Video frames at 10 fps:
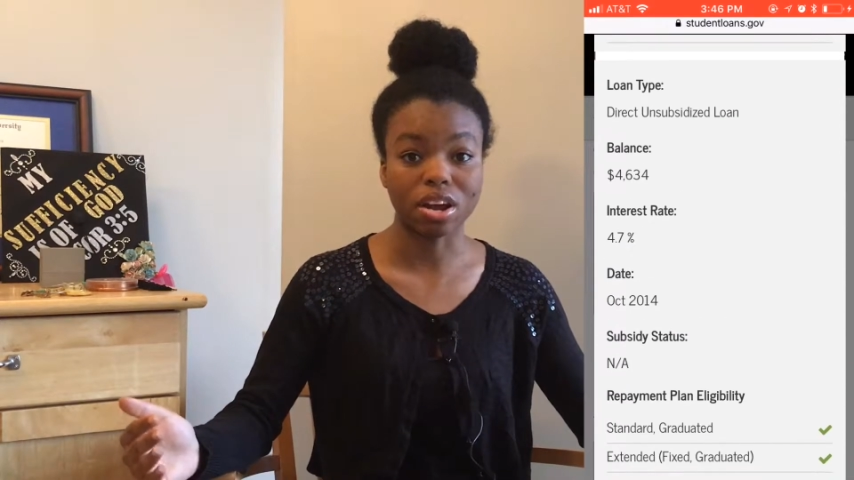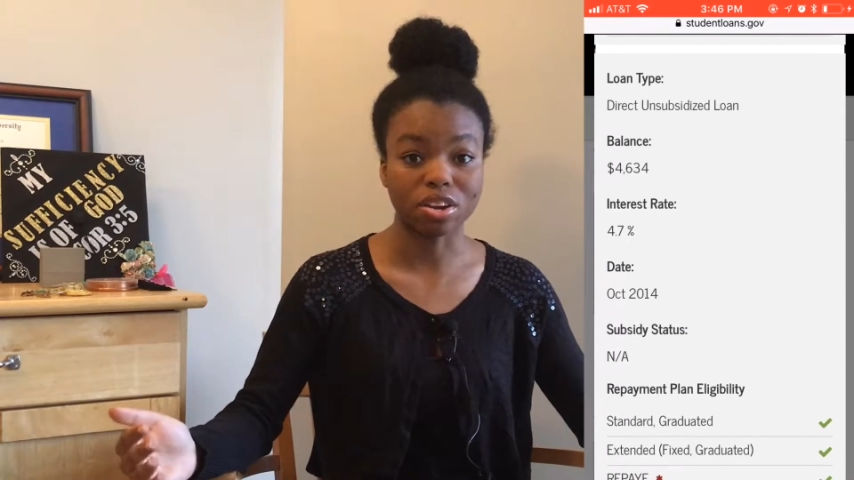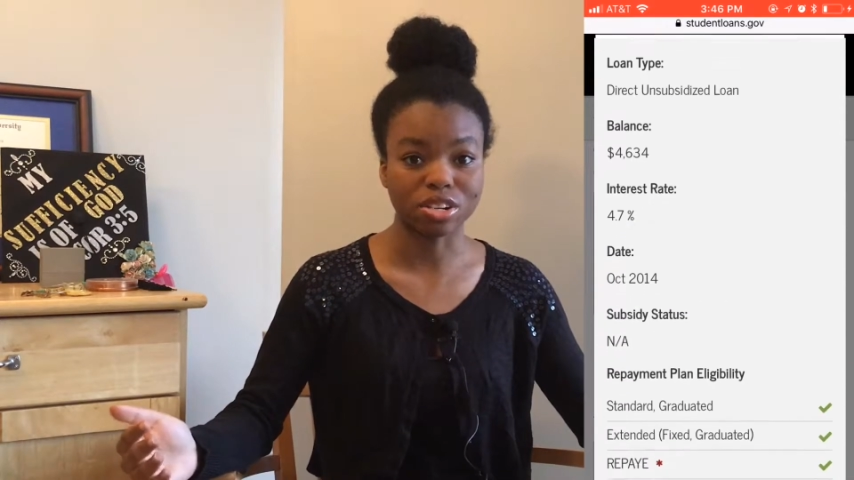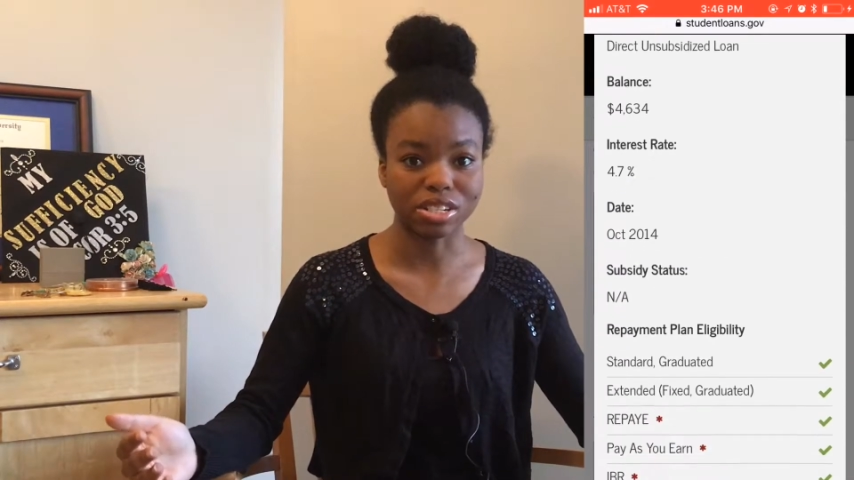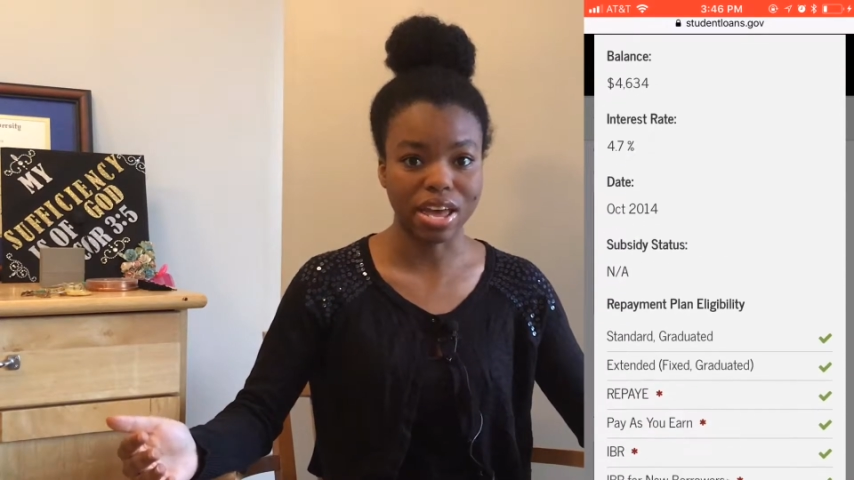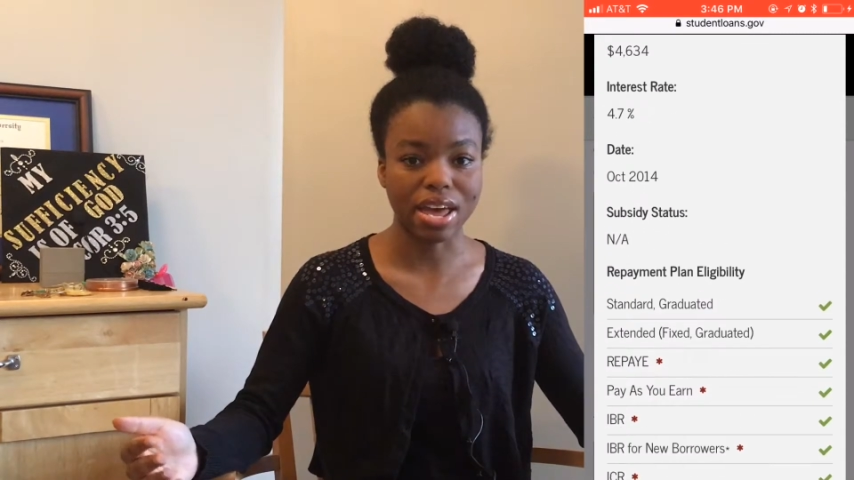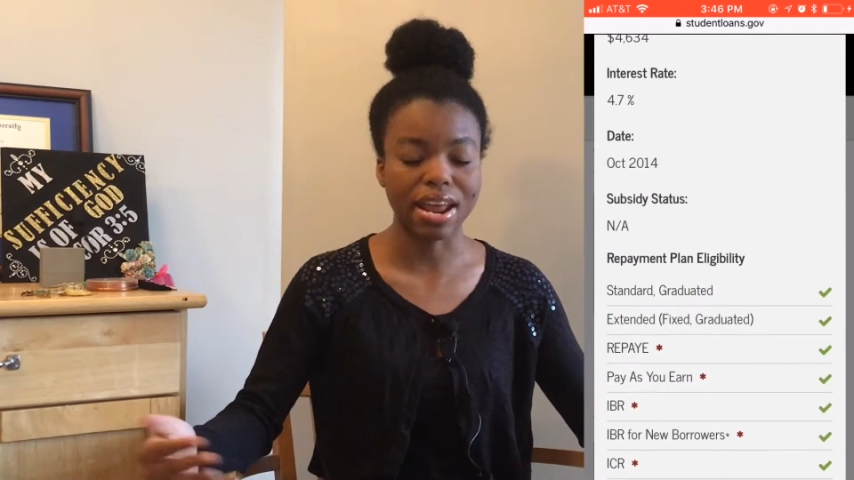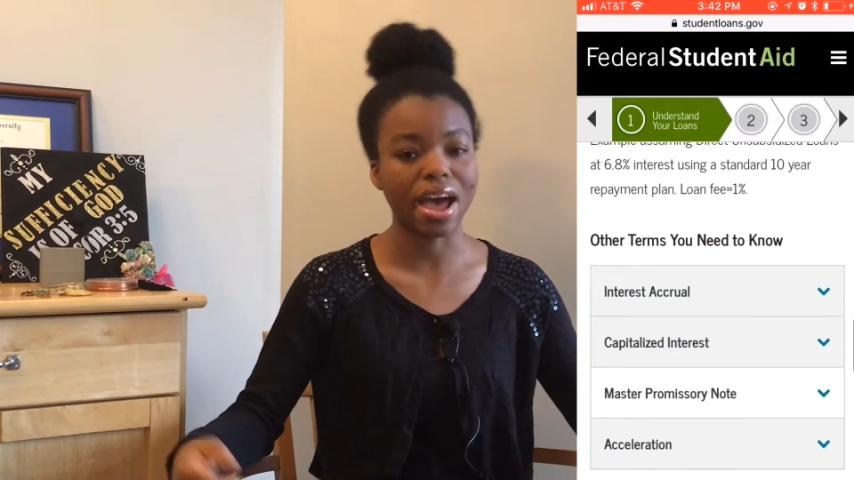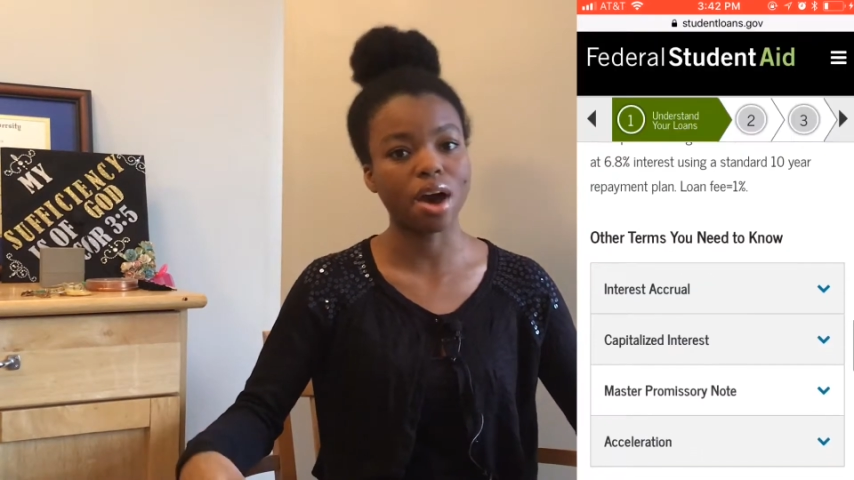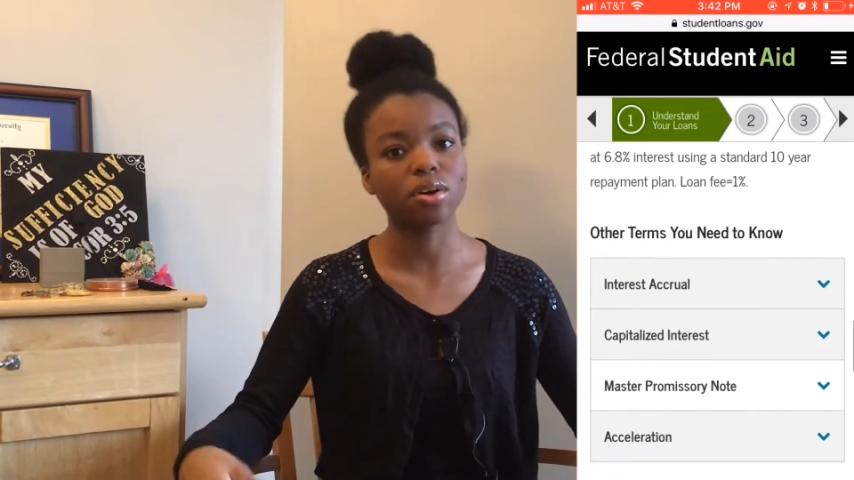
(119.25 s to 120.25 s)
understand
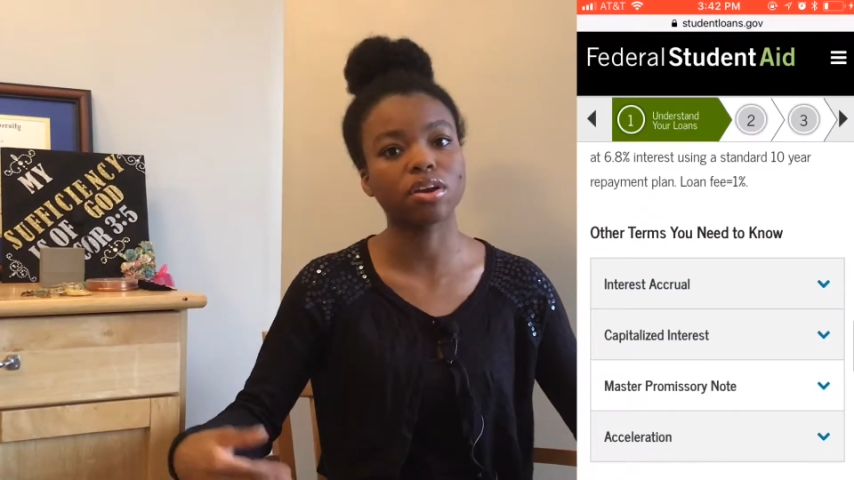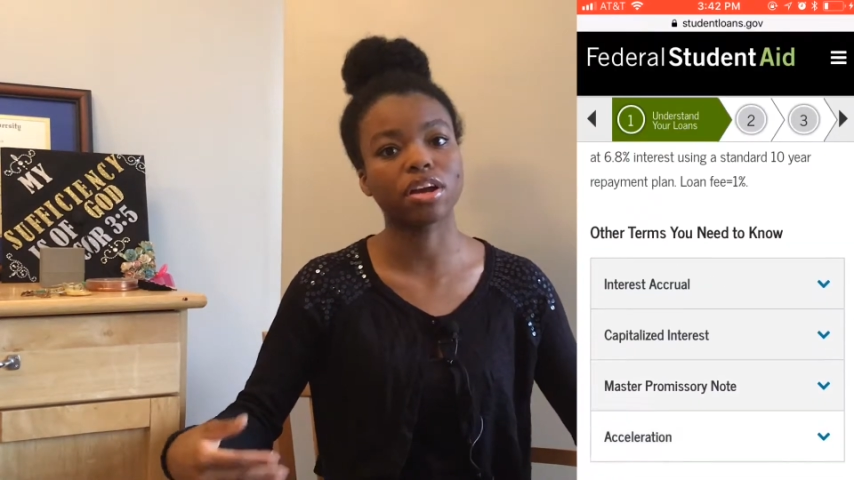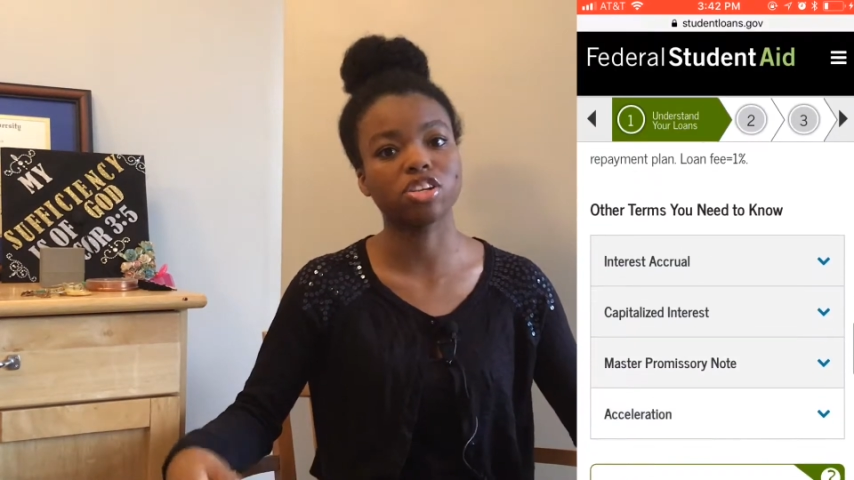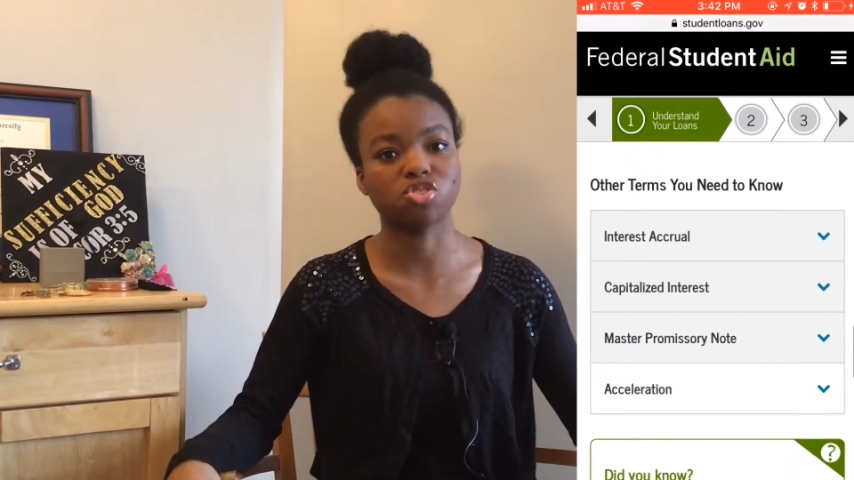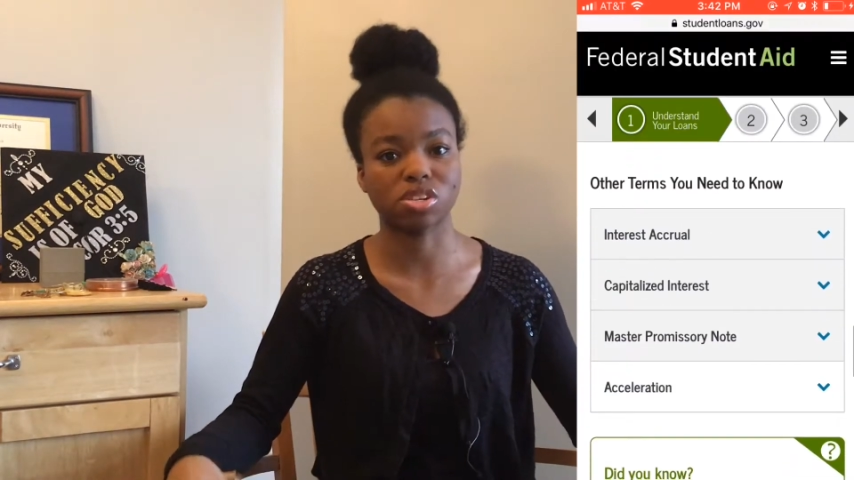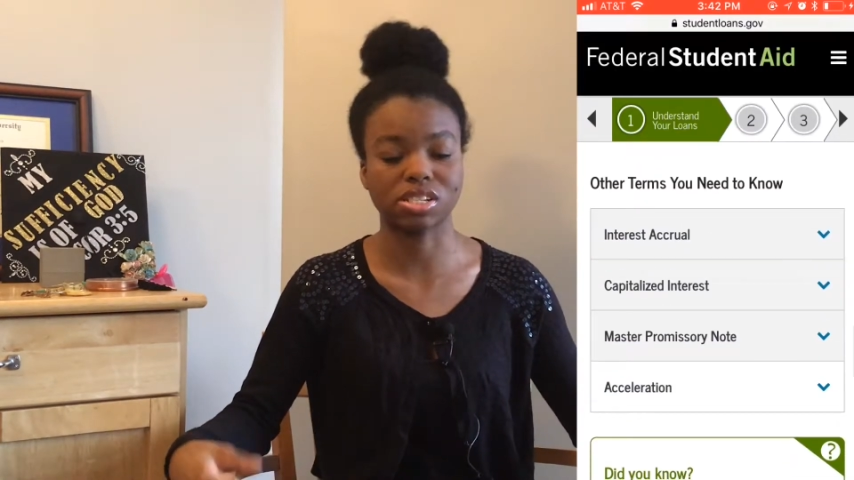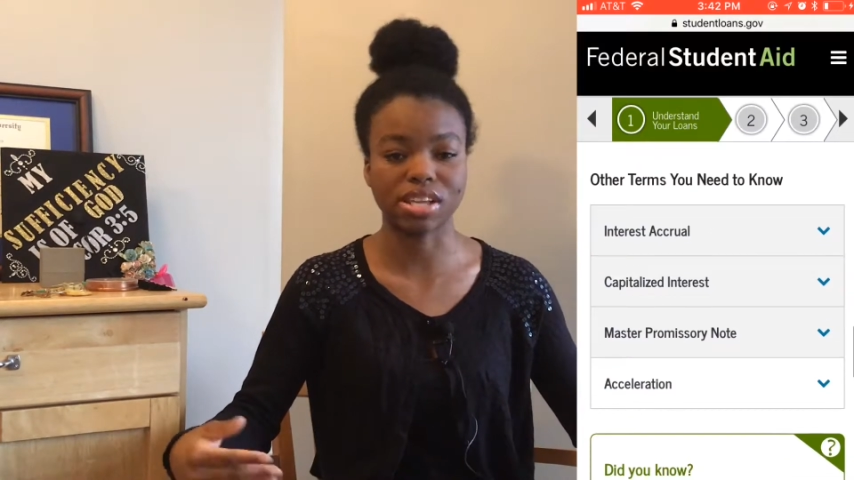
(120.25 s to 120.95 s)
how your interest is